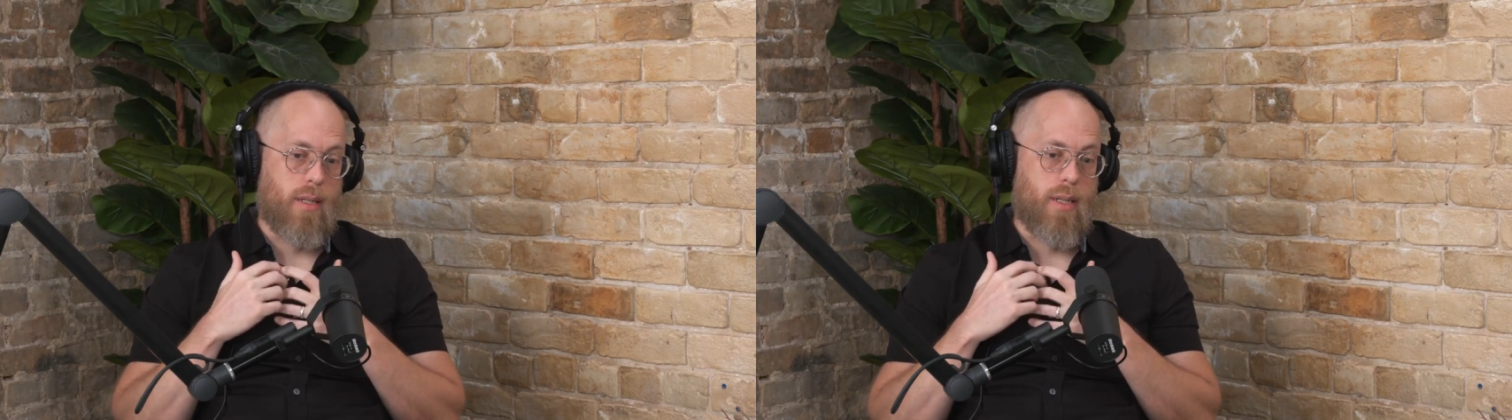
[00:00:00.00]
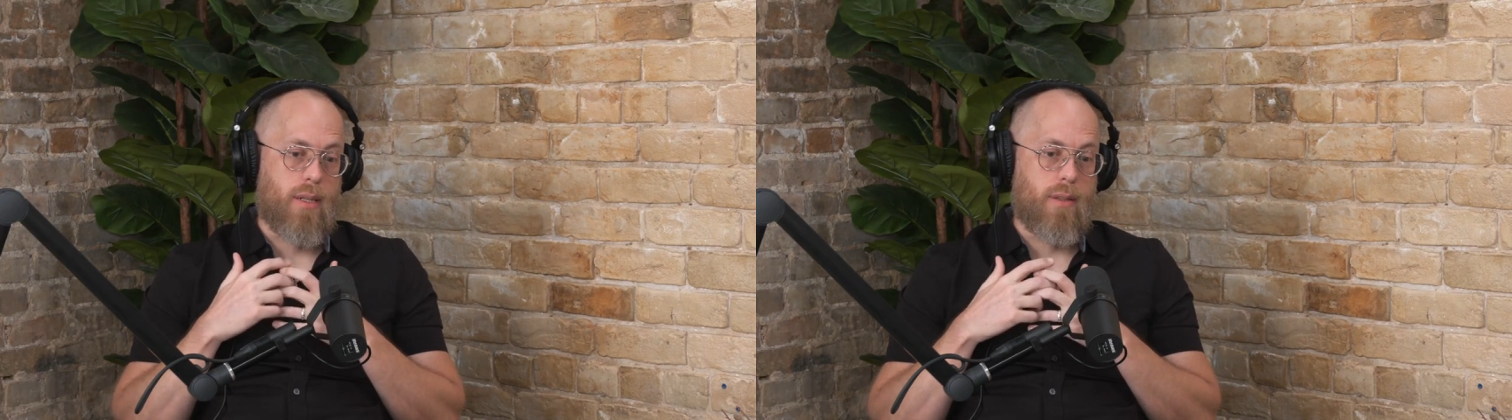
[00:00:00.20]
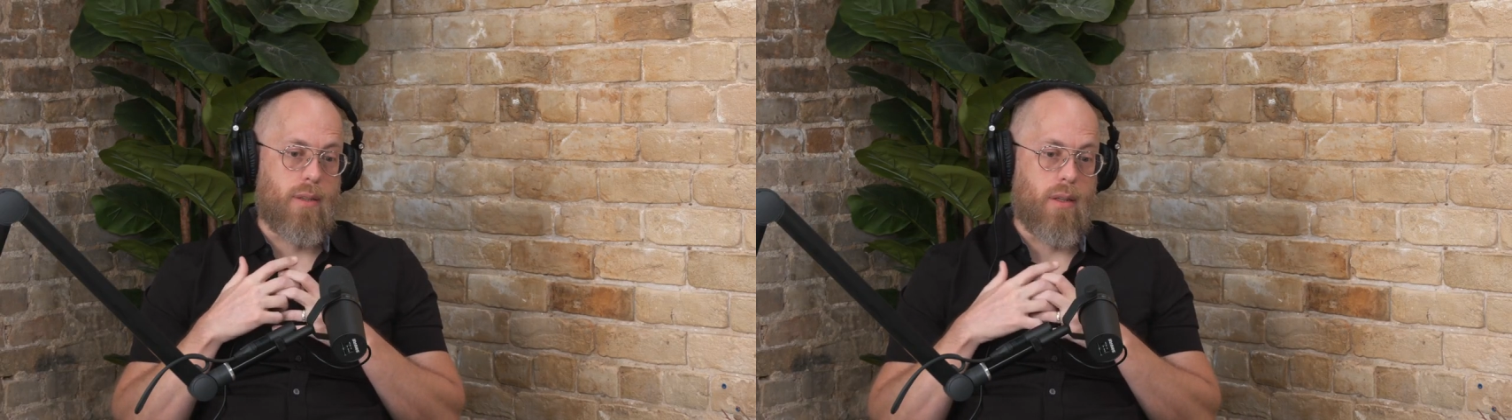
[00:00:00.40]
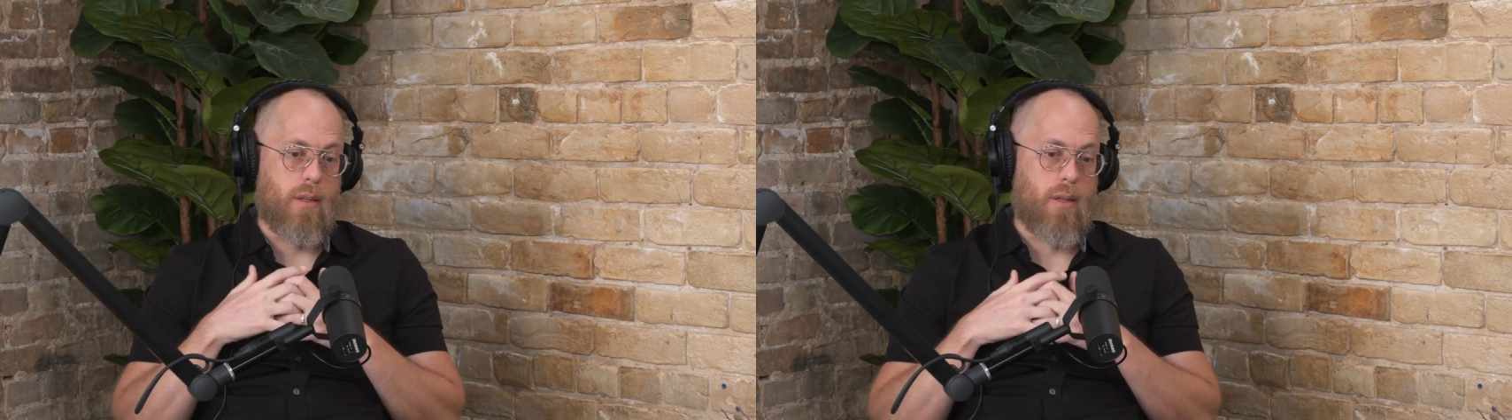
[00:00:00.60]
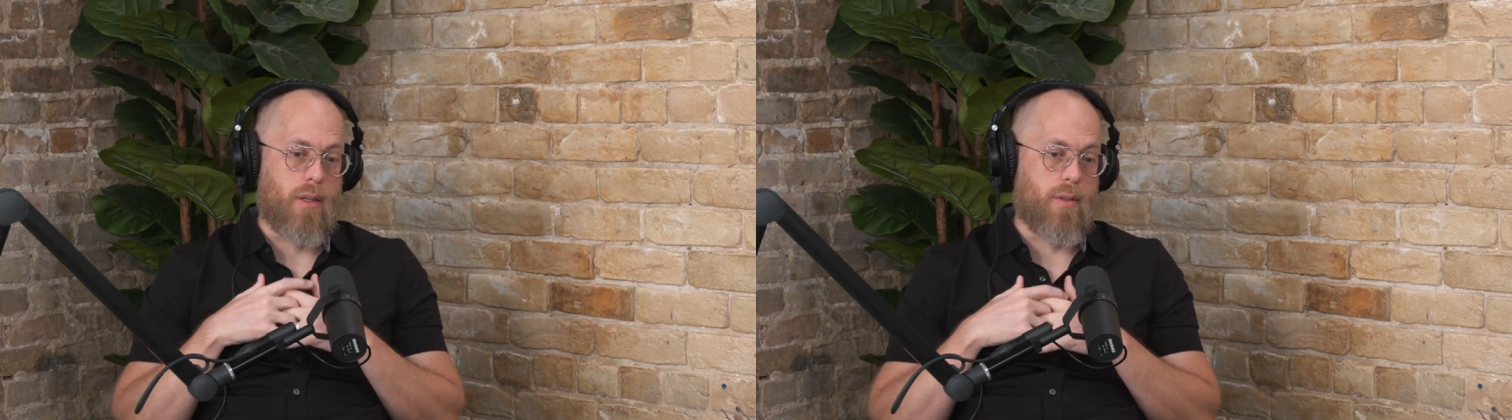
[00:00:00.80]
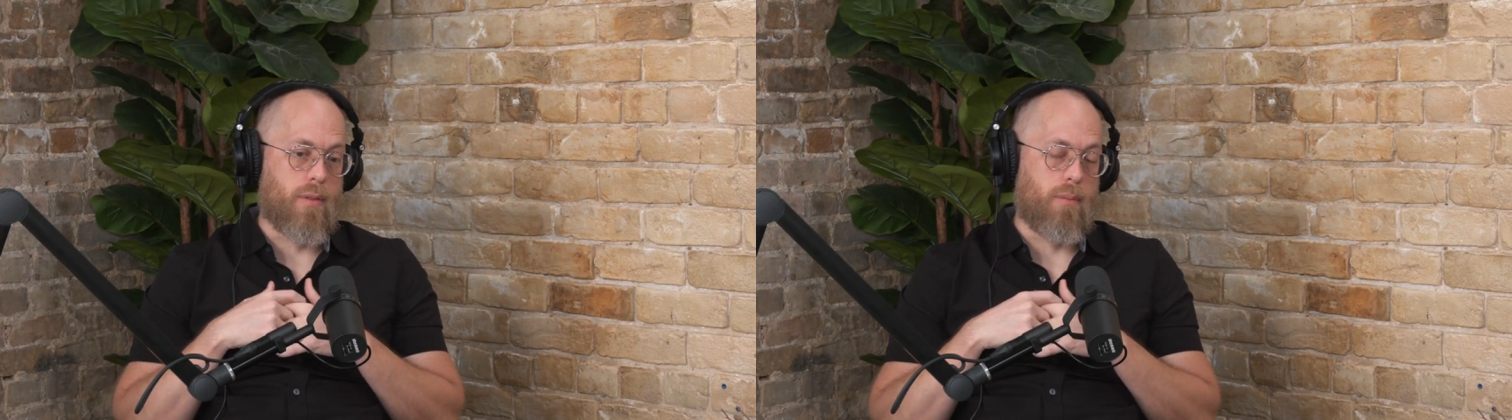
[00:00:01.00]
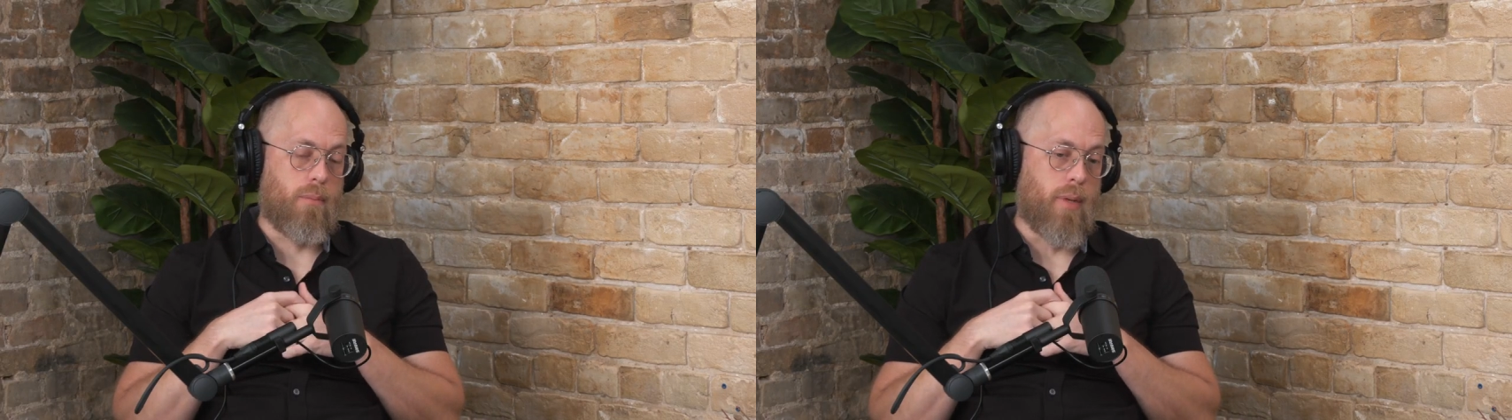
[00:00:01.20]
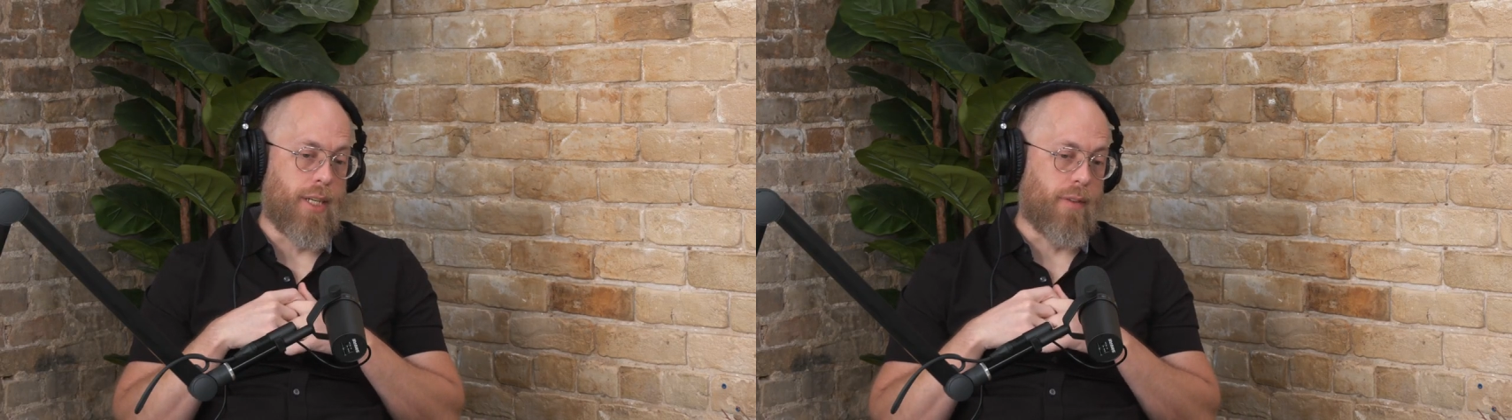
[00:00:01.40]
Like, because
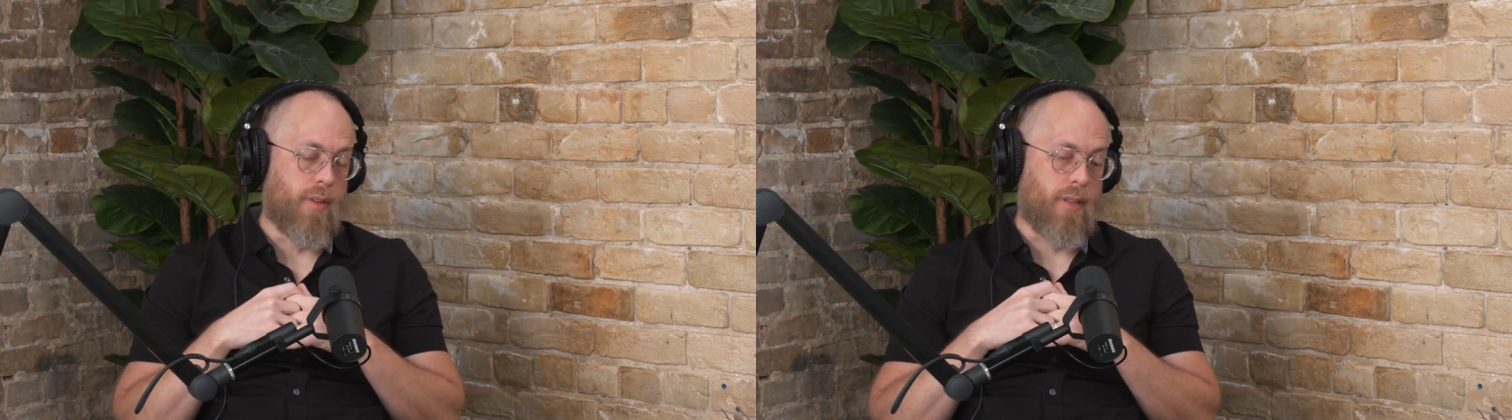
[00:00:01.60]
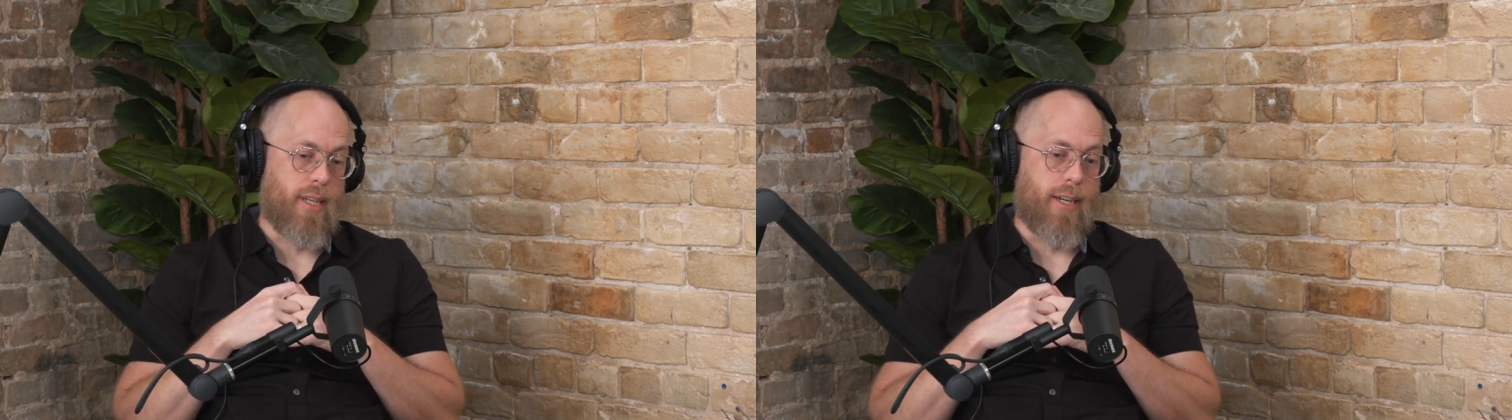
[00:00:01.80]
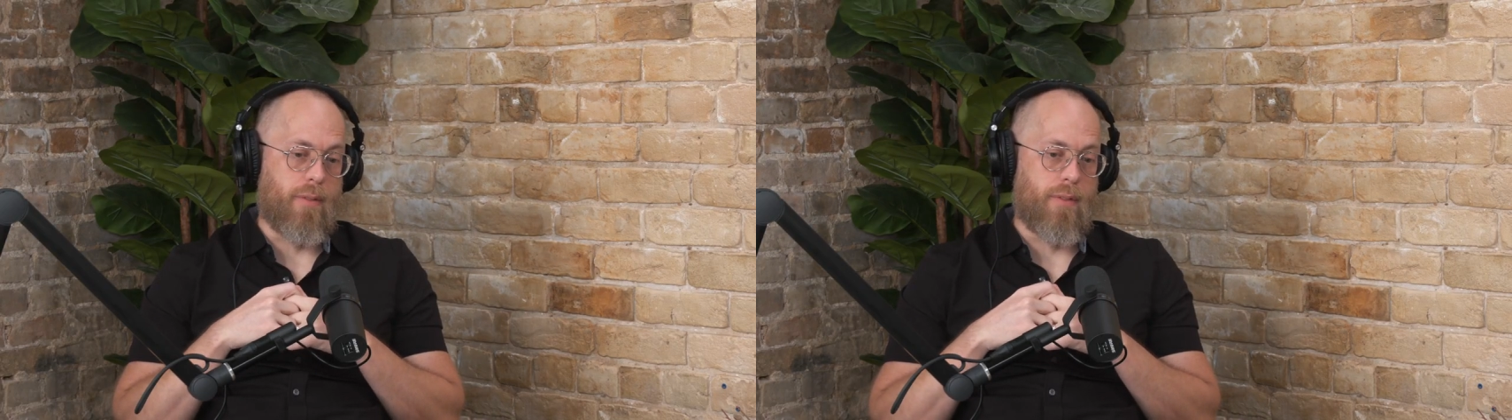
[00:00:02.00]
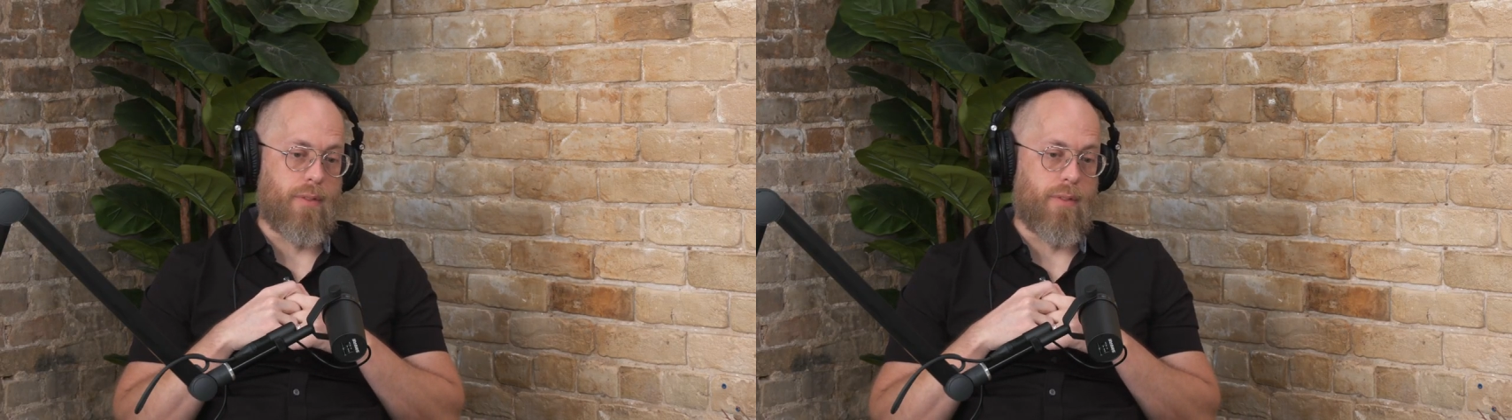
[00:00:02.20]
many of us have